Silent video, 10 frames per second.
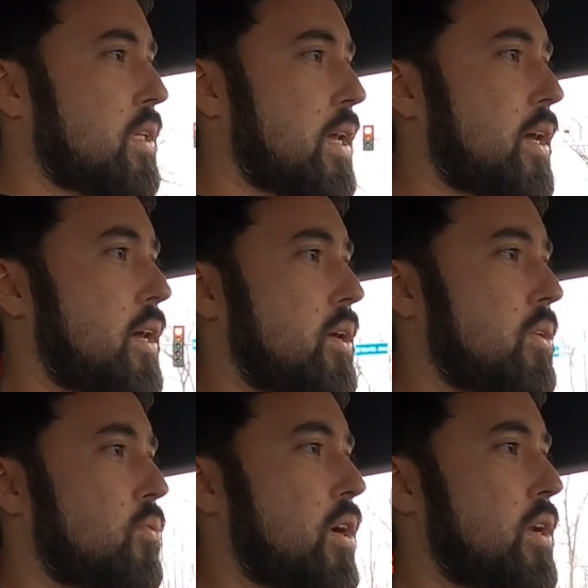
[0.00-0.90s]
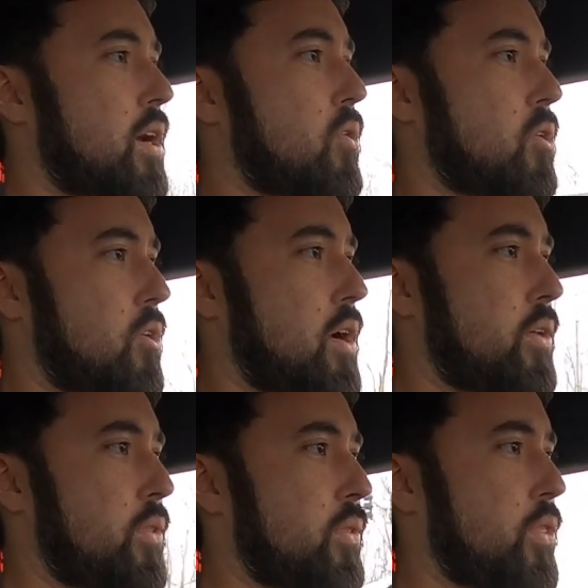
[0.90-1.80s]
And right now we're
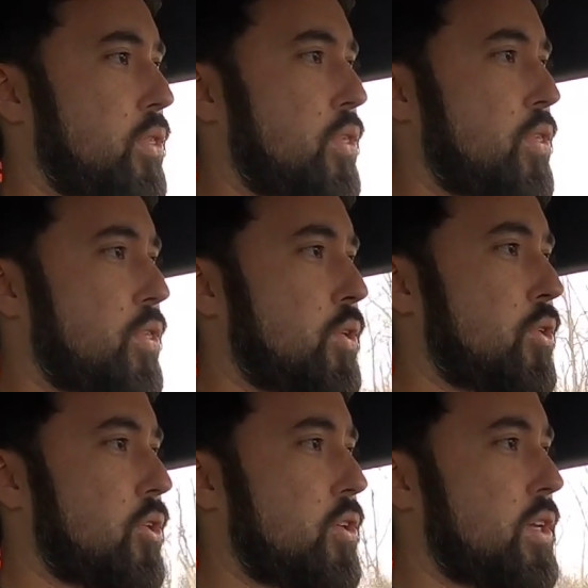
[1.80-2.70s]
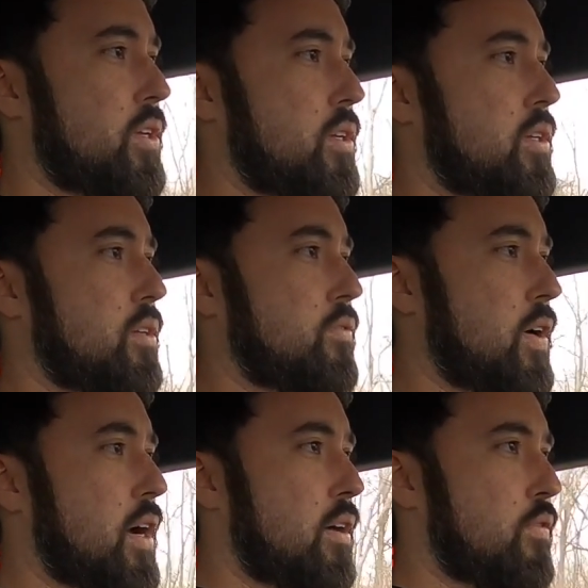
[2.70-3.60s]
around
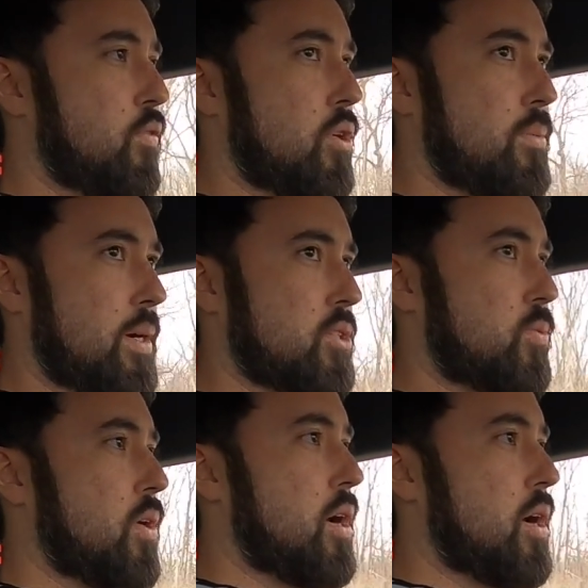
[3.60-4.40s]
35, 40 miles per